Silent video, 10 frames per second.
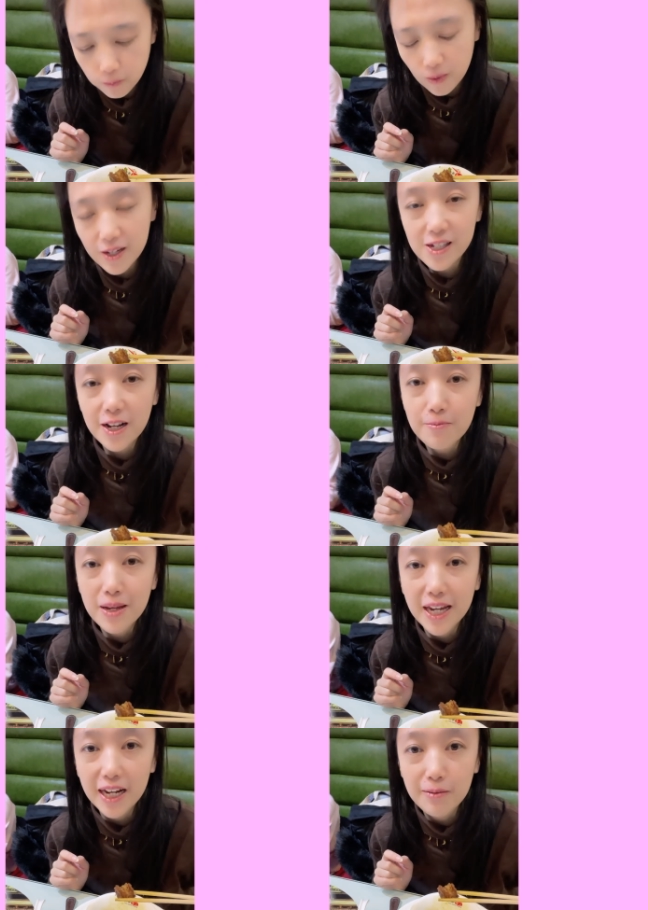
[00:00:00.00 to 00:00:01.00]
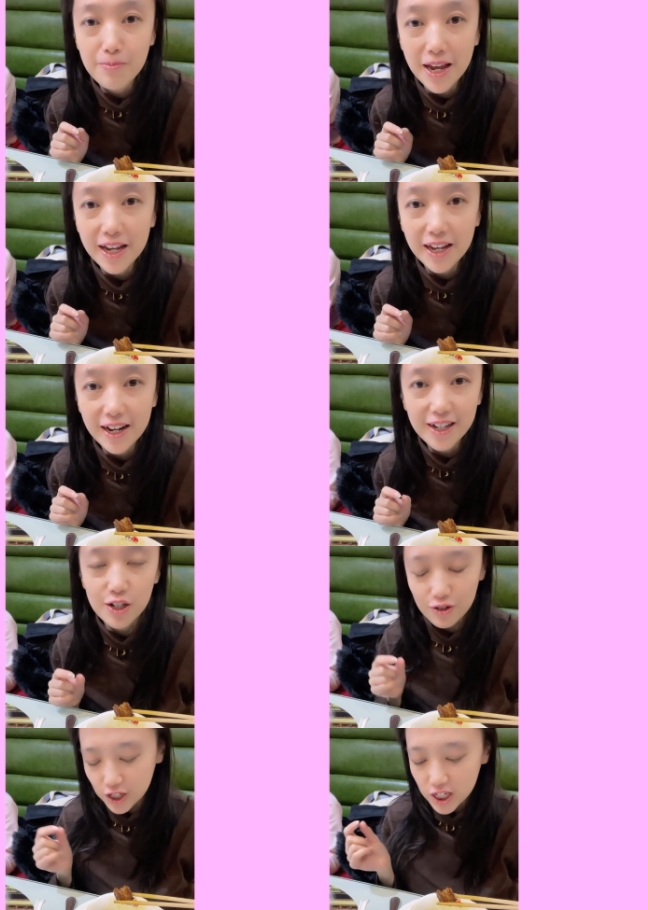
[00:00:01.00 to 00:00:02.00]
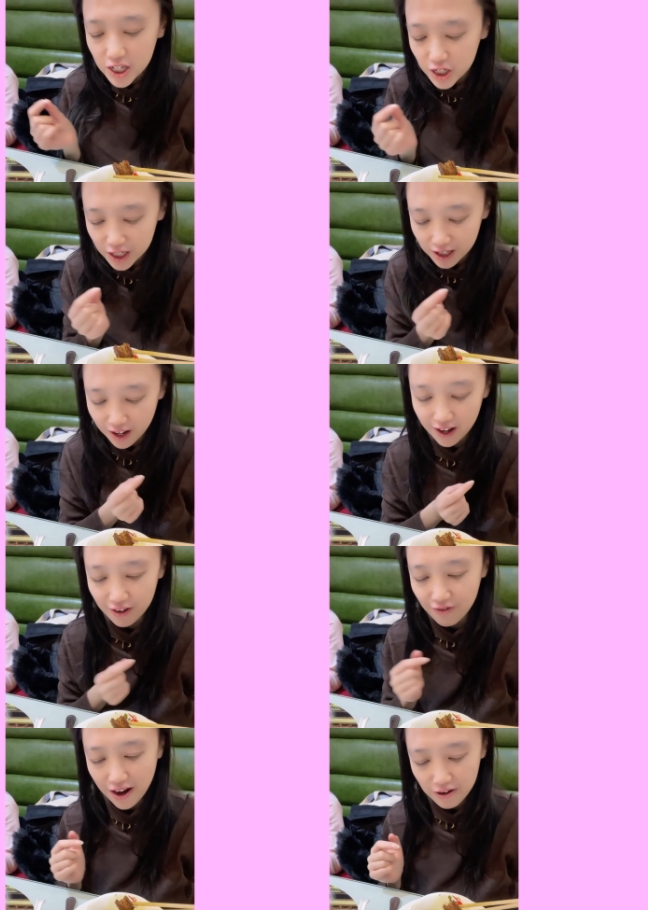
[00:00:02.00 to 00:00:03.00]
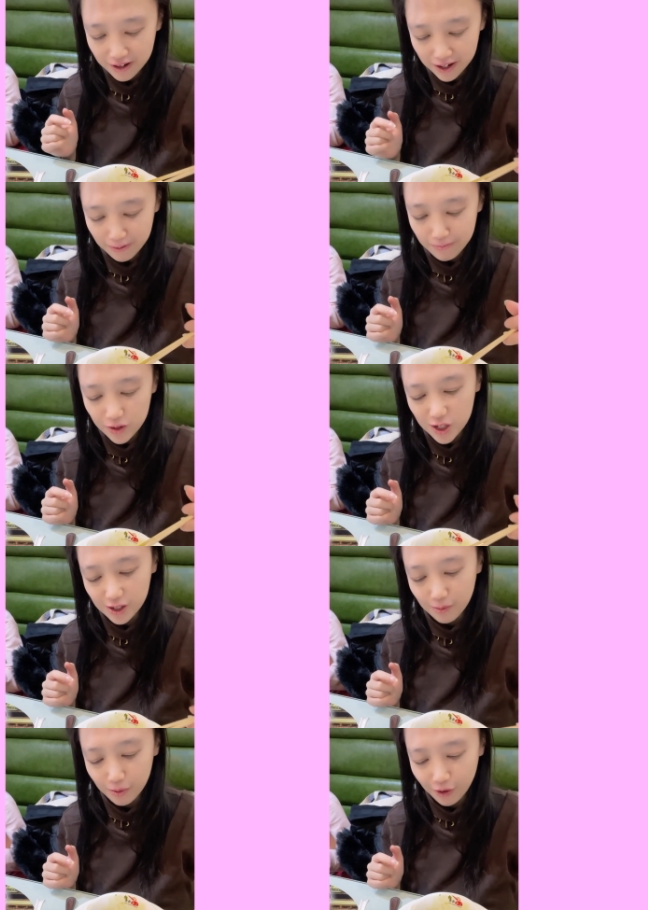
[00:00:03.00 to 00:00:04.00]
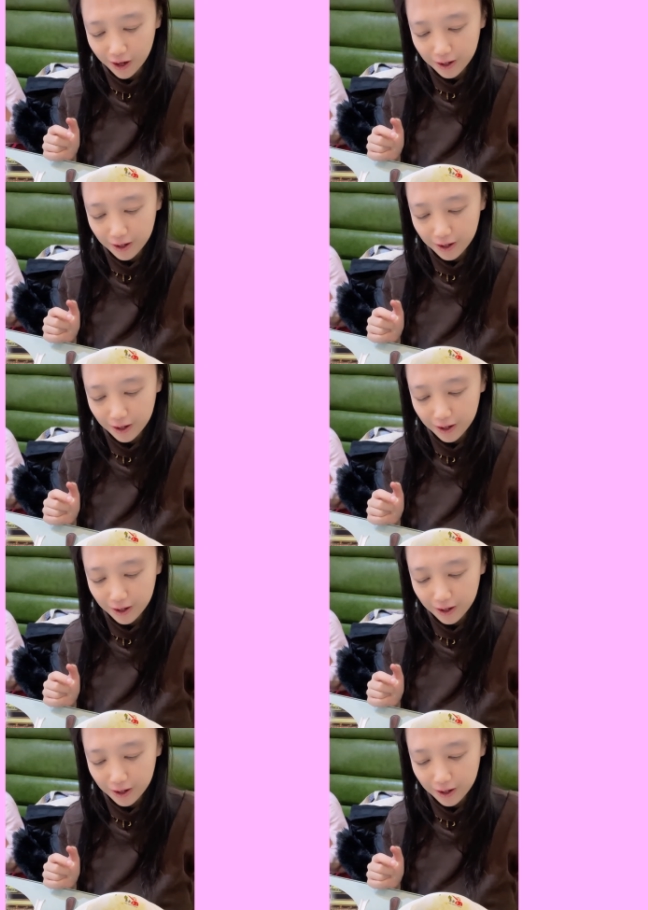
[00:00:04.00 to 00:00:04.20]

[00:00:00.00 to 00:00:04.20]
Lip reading: It's like me eating bacon. I strategically eat around it, just the pork.